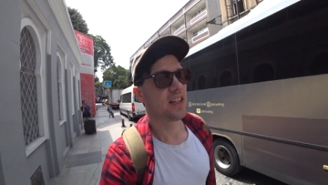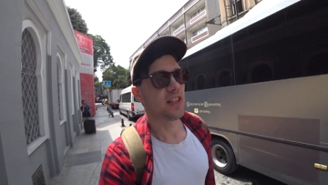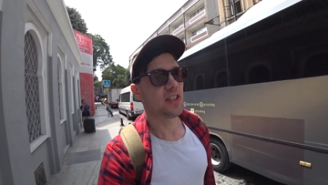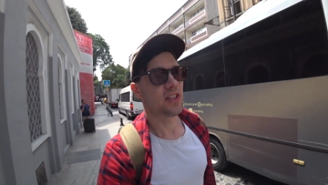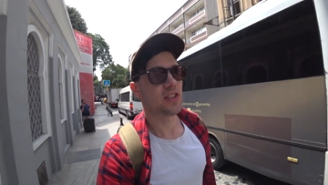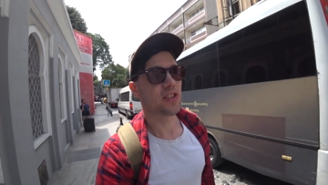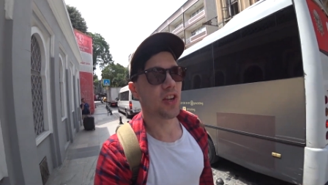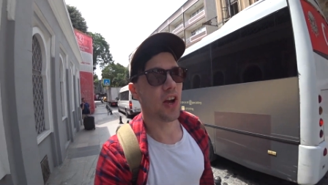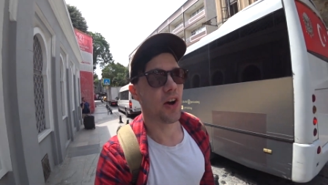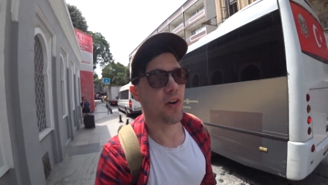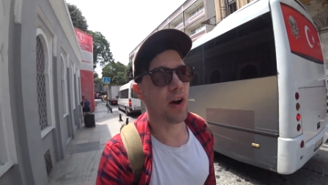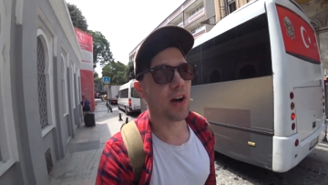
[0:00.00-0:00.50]

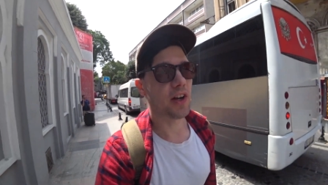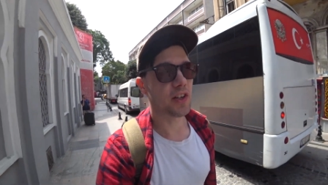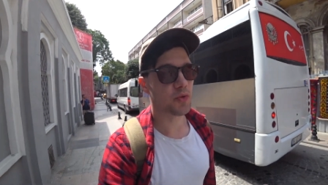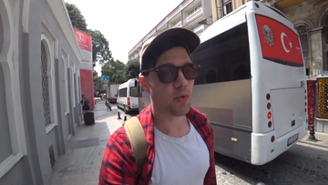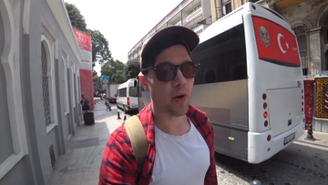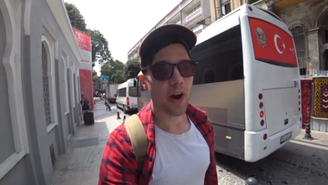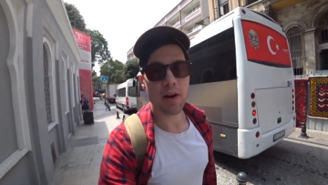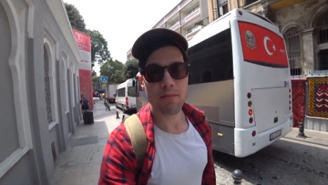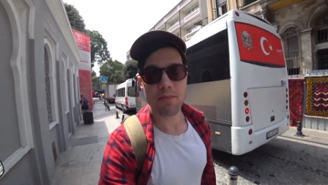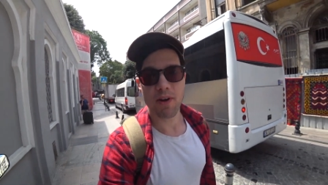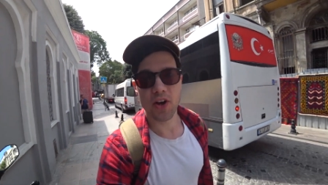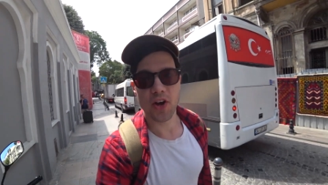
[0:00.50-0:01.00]
So I was
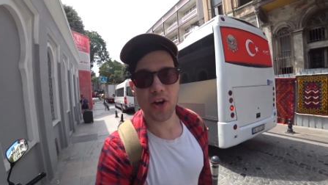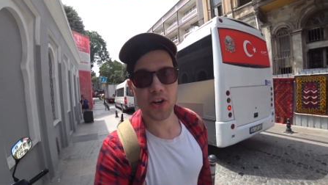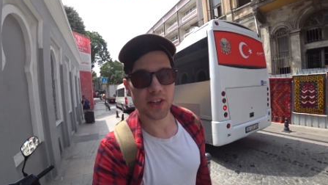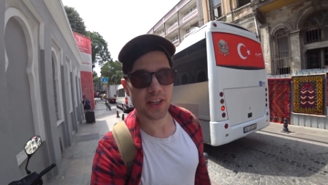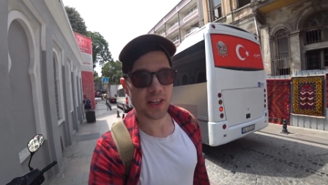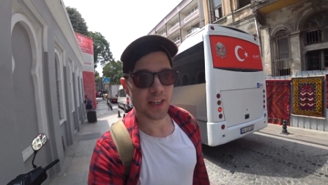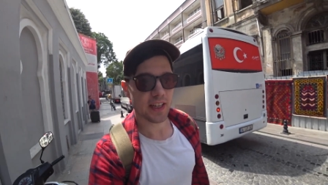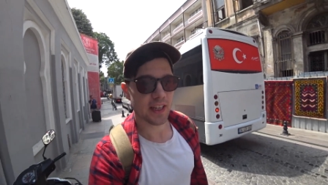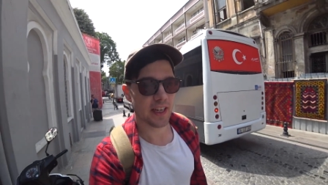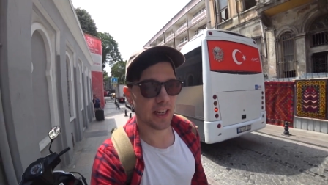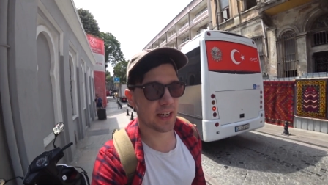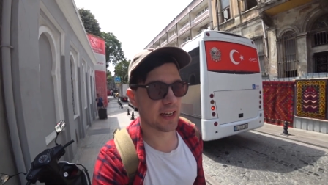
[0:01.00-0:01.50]
wearing my
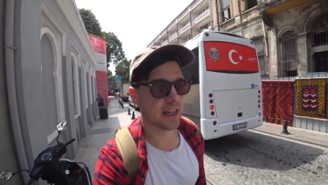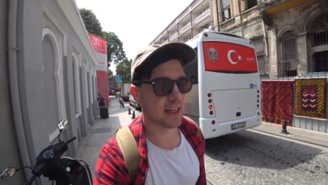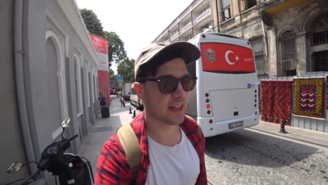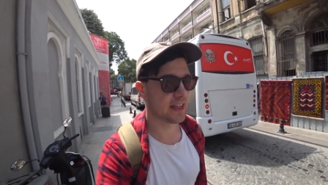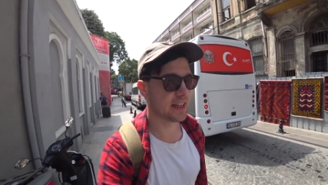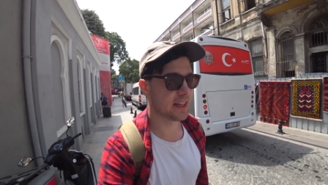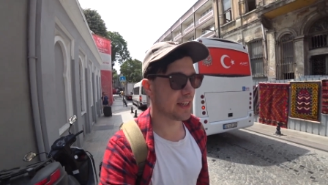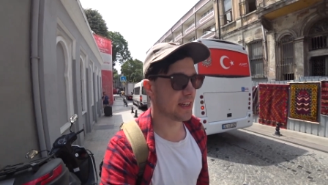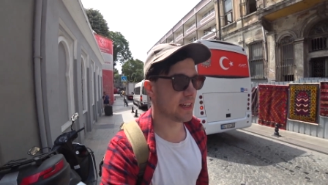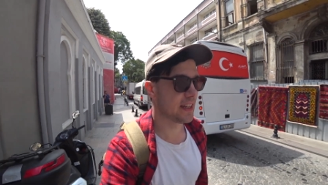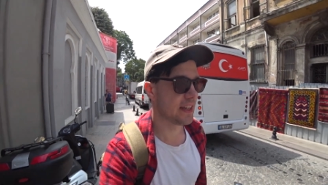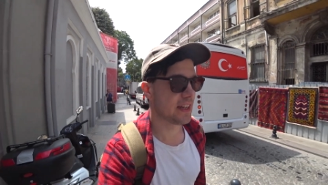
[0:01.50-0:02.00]
hoodie,
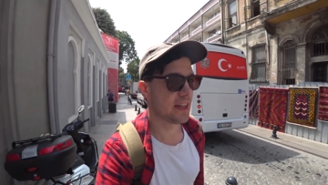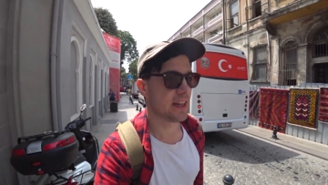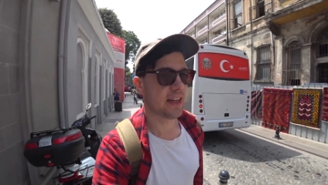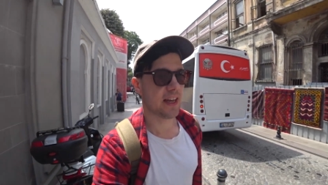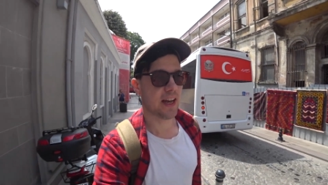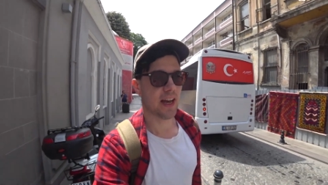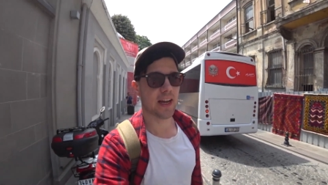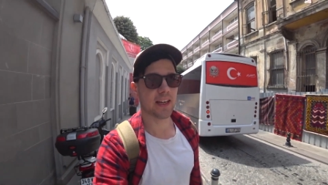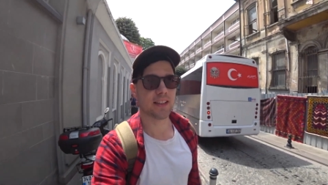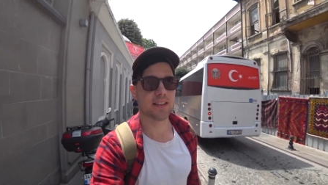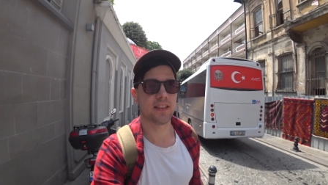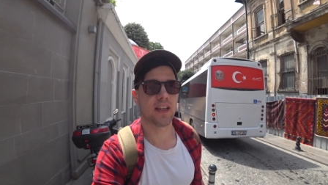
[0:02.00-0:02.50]

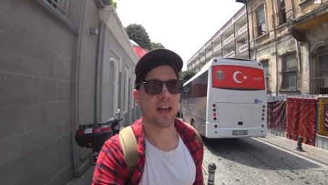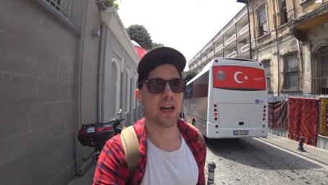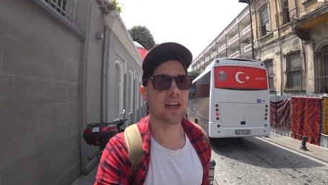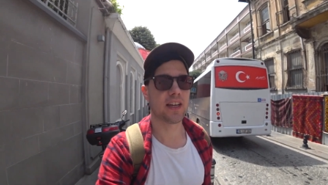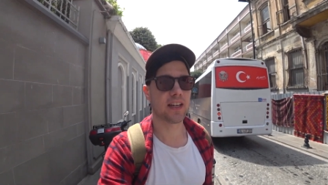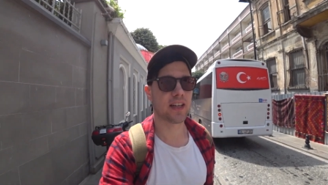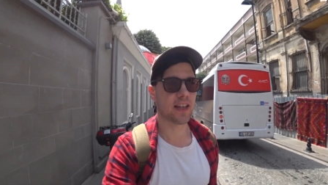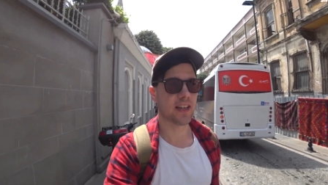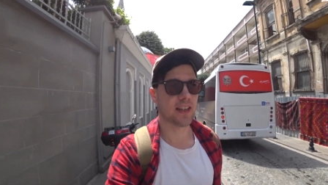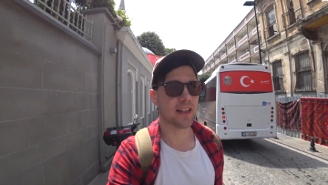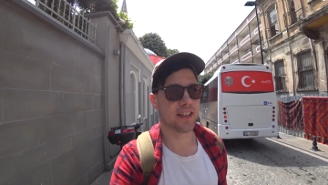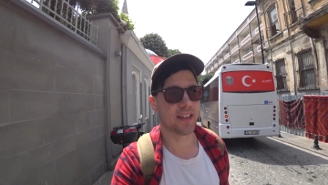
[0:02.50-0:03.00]
and
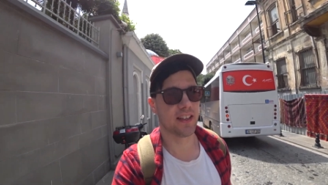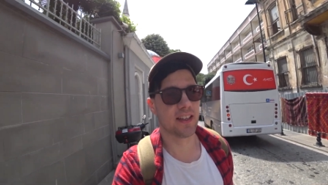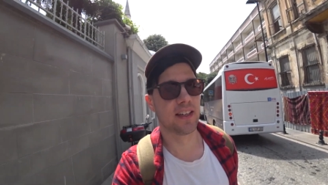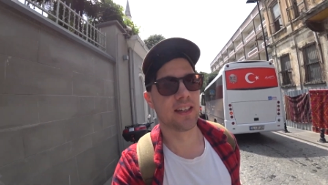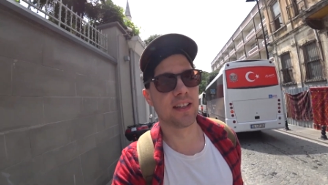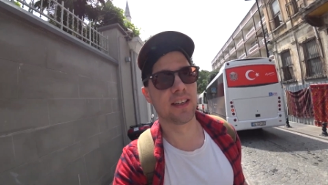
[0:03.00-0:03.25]
I, uh,